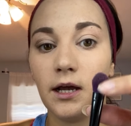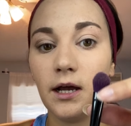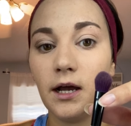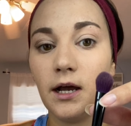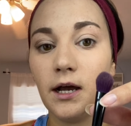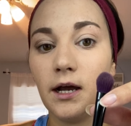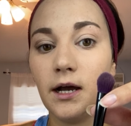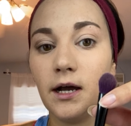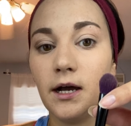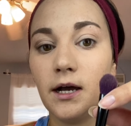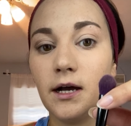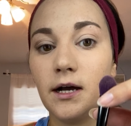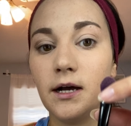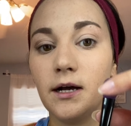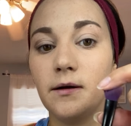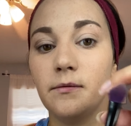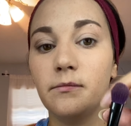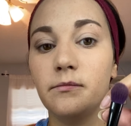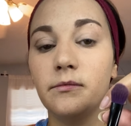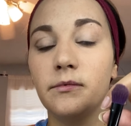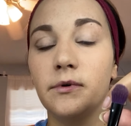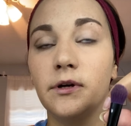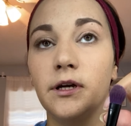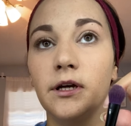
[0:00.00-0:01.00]

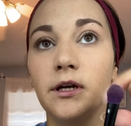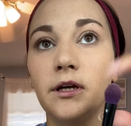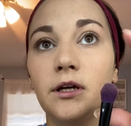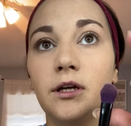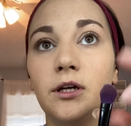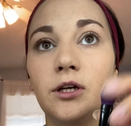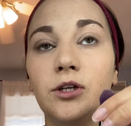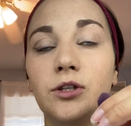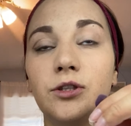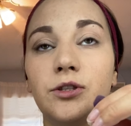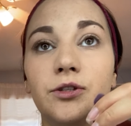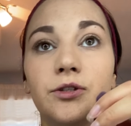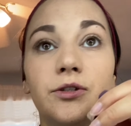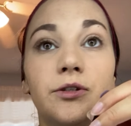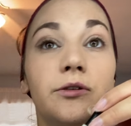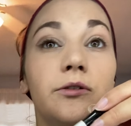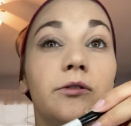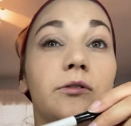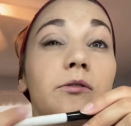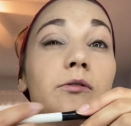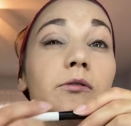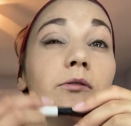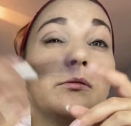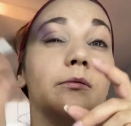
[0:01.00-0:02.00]

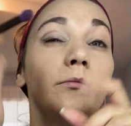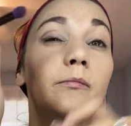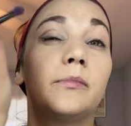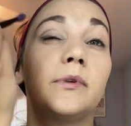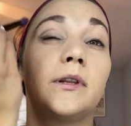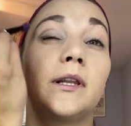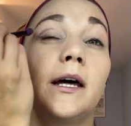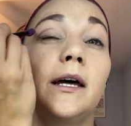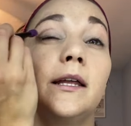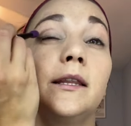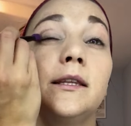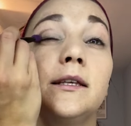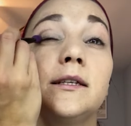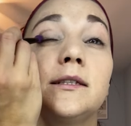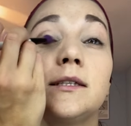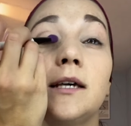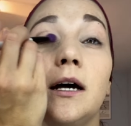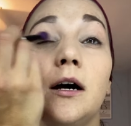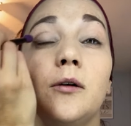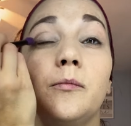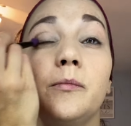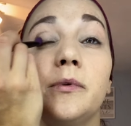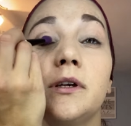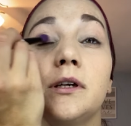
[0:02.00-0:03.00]
to blend this
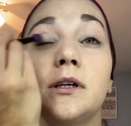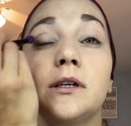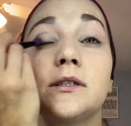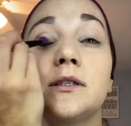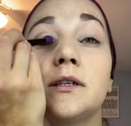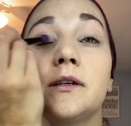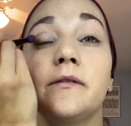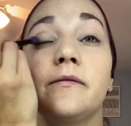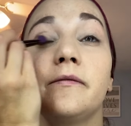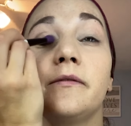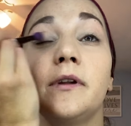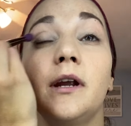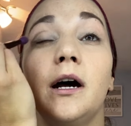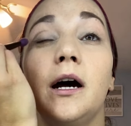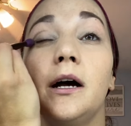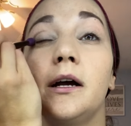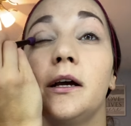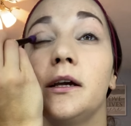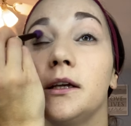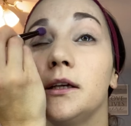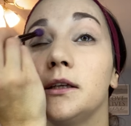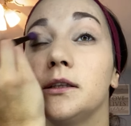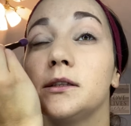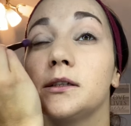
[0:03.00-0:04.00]
out, because if
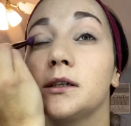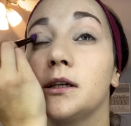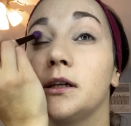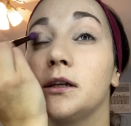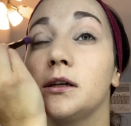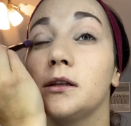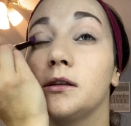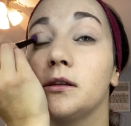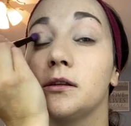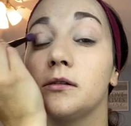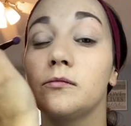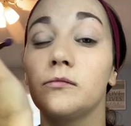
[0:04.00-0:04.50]
not, it's gonna